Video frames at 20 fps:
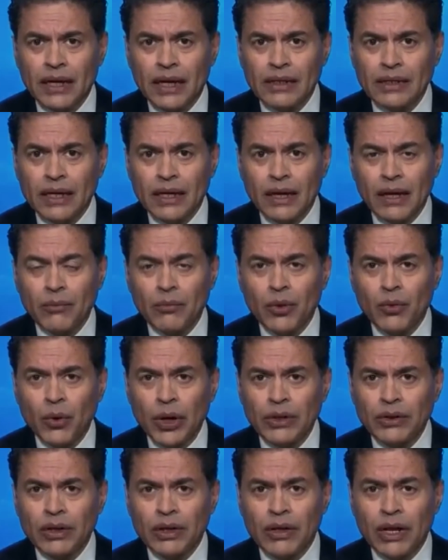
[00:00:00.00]
And their
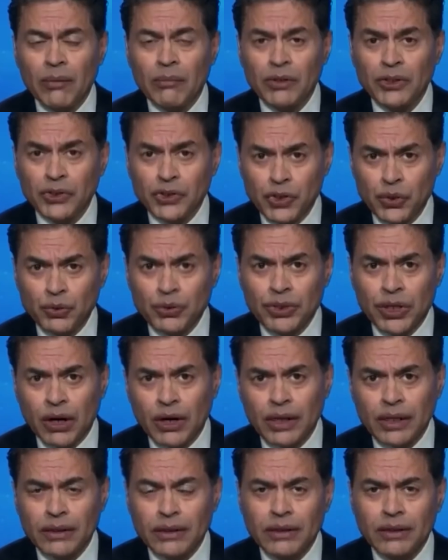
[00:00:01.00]
number two
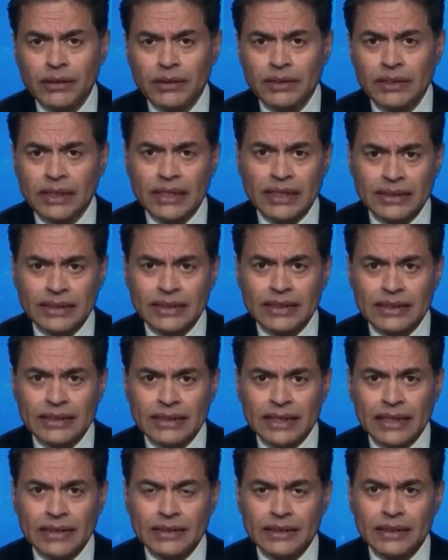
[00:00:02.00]
target, Zelensky
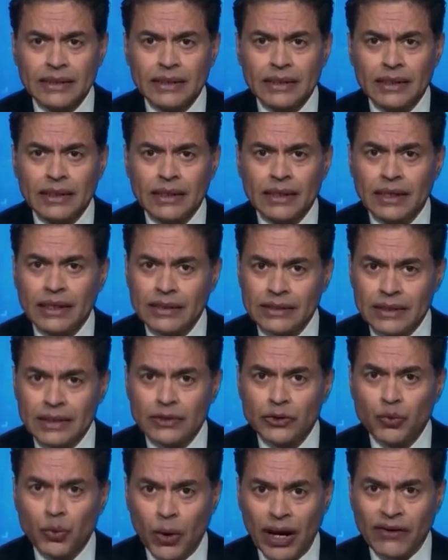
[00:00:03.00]
says, is
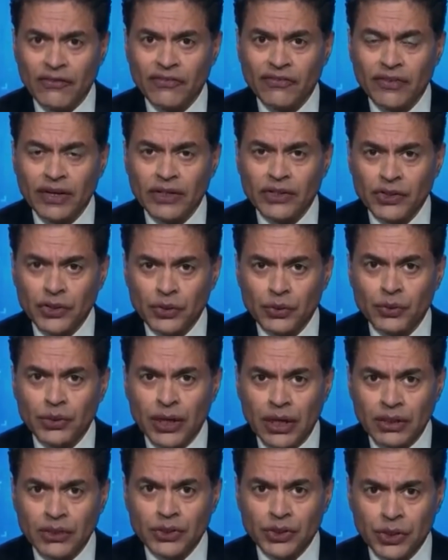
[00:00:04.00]
his wife and 2
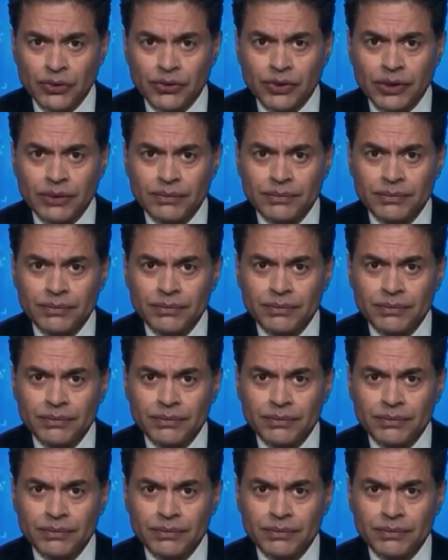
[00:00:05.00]
young children.